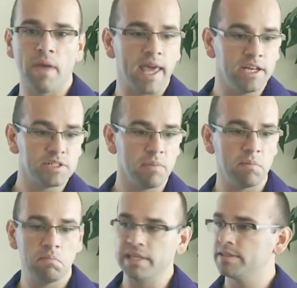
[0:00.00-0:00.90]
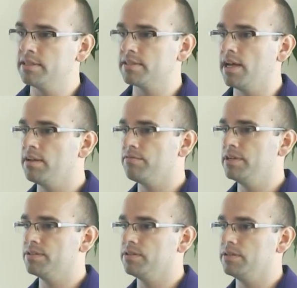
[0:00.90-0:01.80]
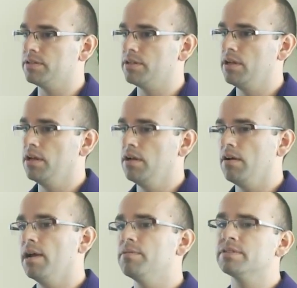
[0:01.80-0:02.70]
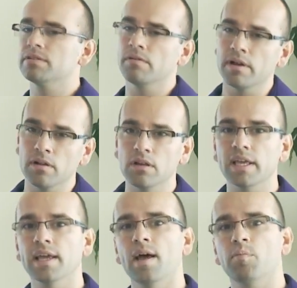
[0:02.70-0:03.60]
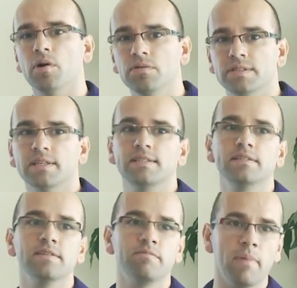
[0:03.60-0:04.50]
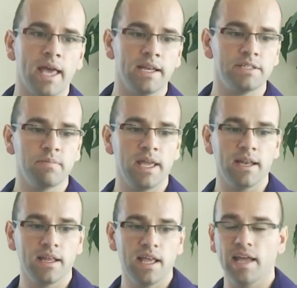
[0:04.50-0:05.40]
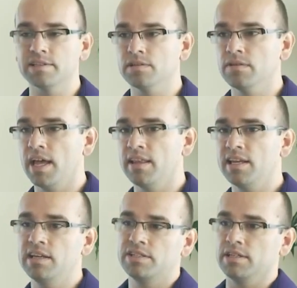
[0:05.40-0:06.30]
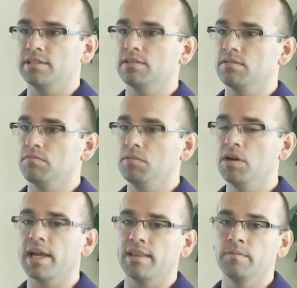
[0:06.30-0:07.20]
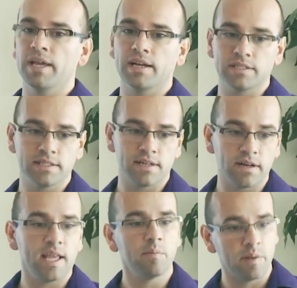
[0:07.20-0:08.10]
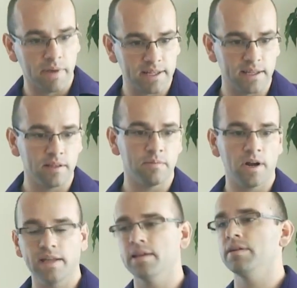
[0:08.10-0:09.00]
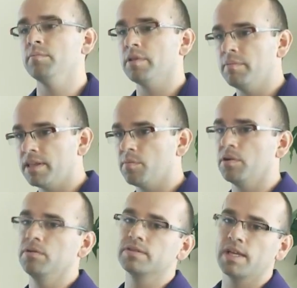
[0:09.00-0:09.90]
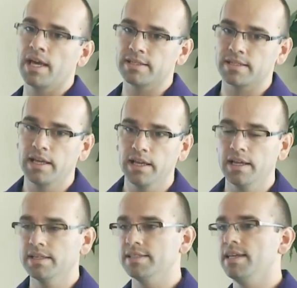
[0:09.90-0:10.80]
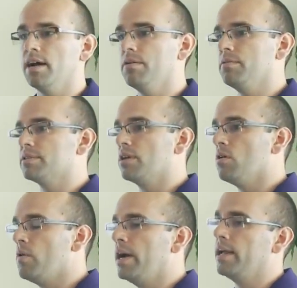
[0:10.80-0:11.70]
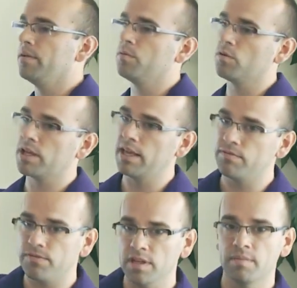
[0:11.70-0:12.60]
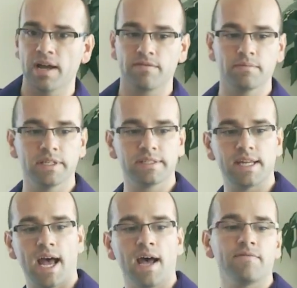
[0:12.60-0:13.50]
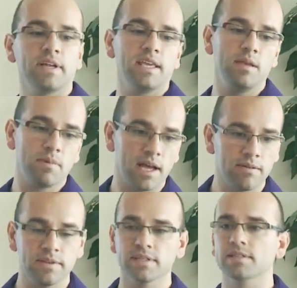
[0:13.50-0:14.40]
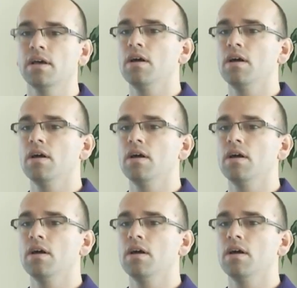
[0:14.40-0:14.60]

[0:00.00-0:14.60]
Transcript: management business kind of research. Right? So they were looking at processes of management, and so then they didn't just look at them, they actually started implementing them, right? They'd implement the process, see how it was going, get feedback from the staff, and keep kind of this